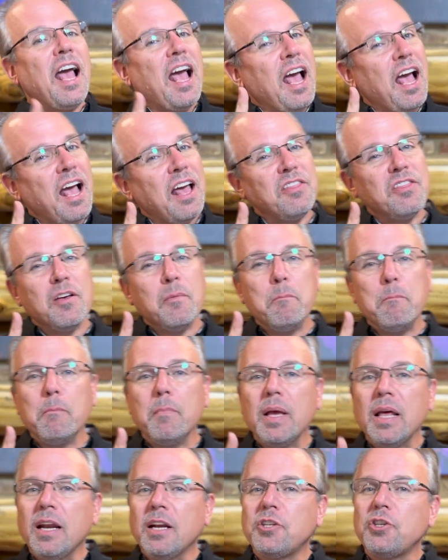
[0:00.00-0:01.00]
And the
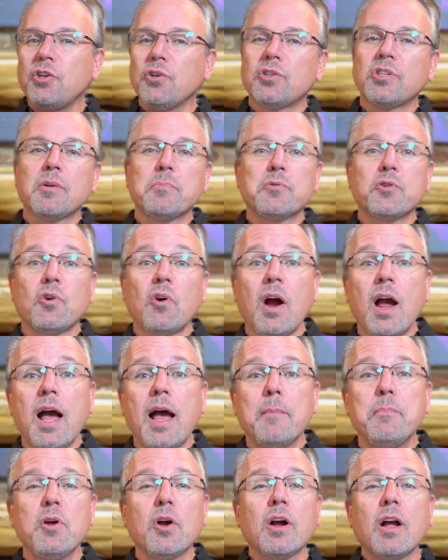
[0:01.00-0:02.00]
minute you
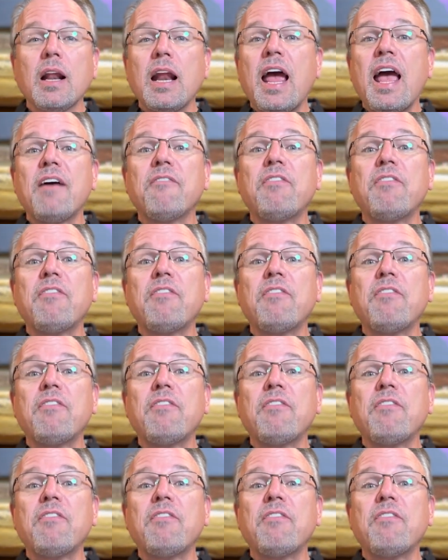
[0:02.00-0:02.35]
subscribe, you're going to have